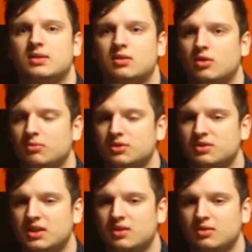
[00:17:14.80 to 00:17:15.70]
you're
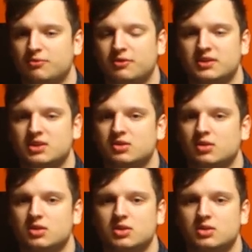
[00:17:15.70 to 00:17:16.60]
almost there. The physics
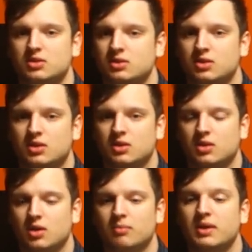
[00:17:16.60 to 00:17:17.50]
are just
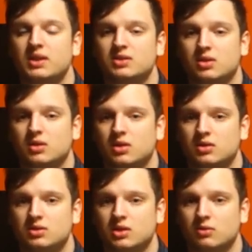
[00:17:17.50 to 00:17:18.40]
amazing in
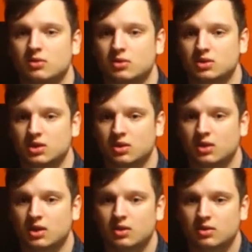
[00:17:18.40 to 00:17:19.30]
Assetto Corsa.
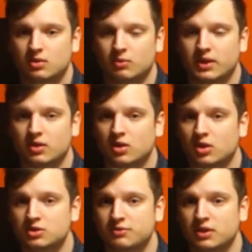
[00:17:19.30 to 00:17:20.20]
The way the
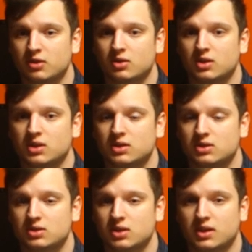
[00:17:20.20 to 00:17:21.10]
cars feel
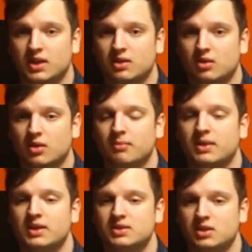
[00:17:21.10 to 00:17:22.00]
is, again,
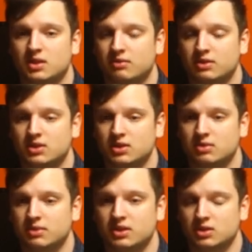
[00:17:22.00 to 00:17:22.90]
amazing. Everything's
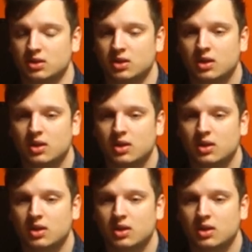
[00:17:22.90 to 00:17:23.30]
amazing.